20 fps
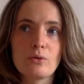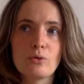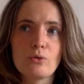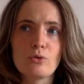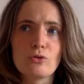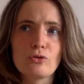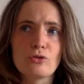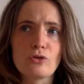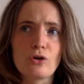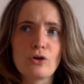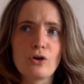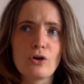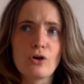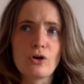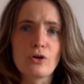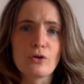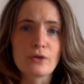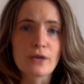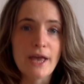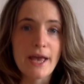or not
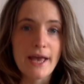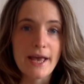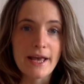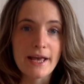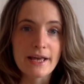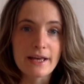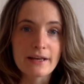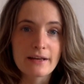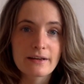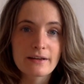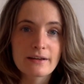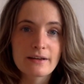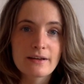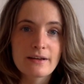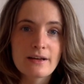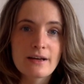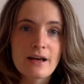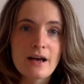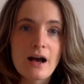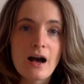okay,
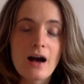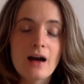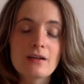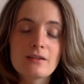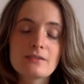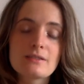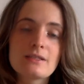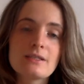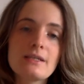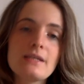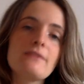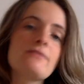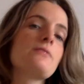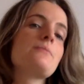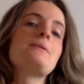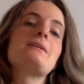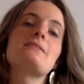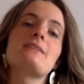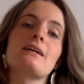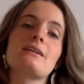underneath
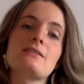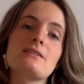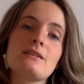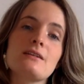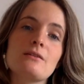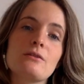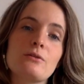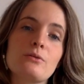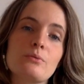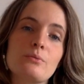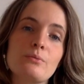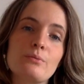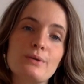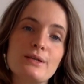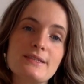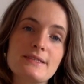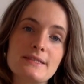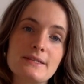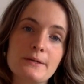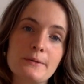them is actually a lot of
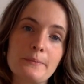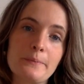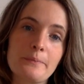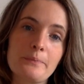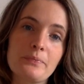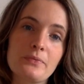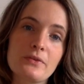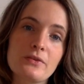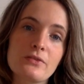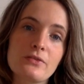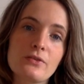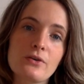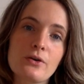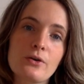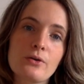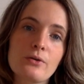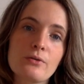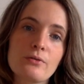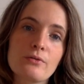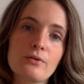wisdom. So
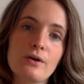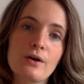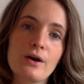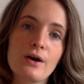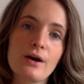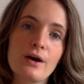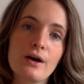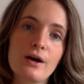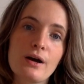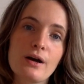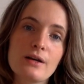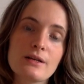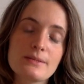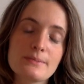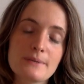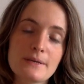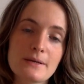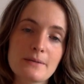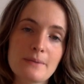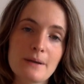I
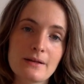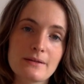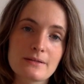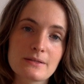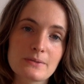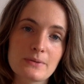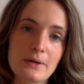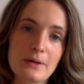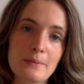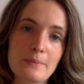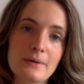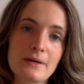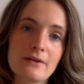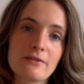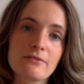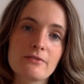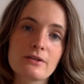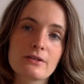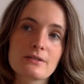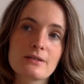speak about this quite a bit.
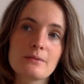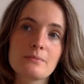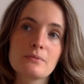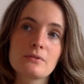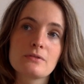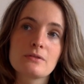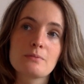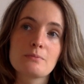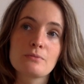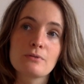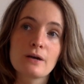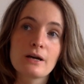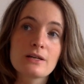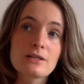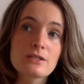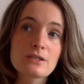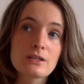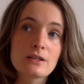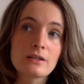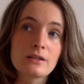For example,
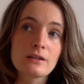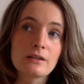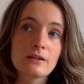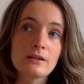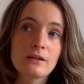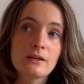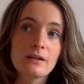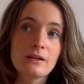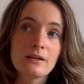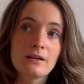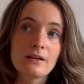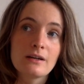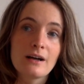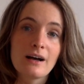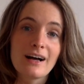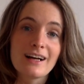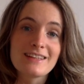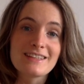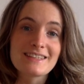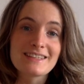depression,
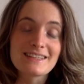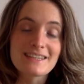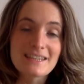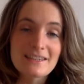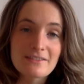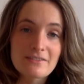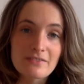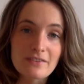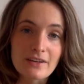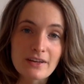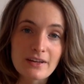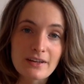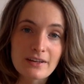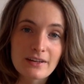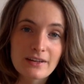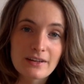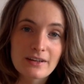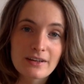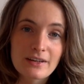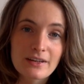underneath it
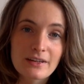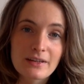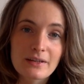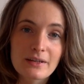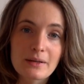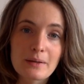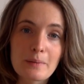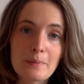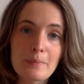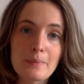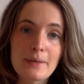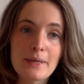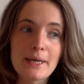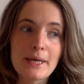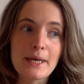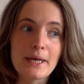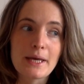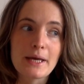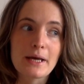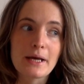can
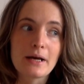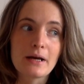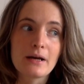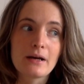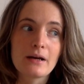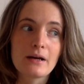be